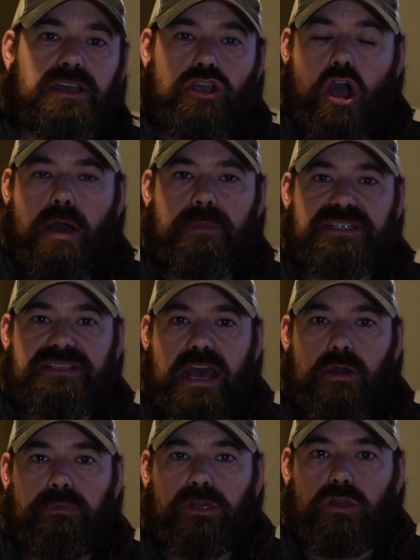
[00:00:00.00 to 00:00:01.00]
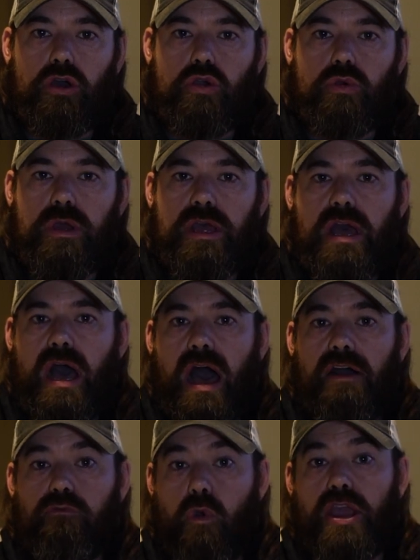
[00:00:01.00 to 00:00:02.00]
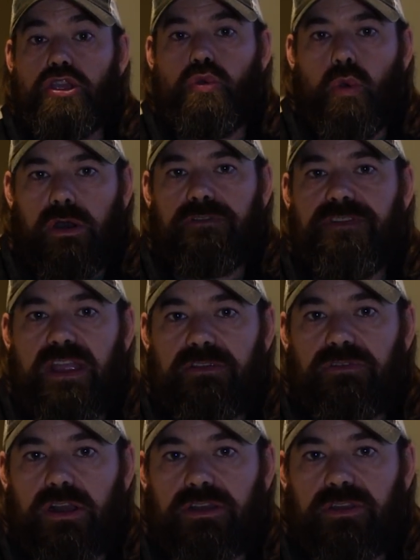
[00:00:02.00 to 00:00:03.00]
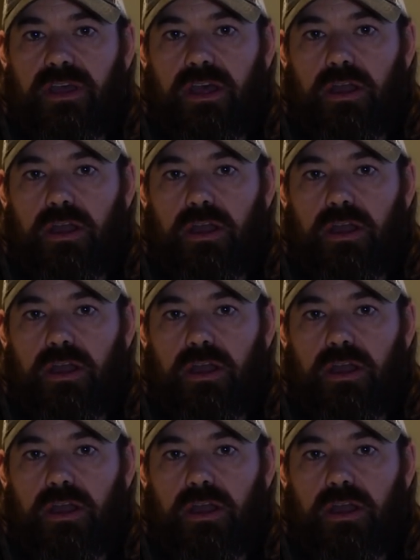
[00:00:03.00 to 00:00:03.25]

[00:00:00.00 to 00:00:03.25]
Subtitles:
comments down below of what your favorite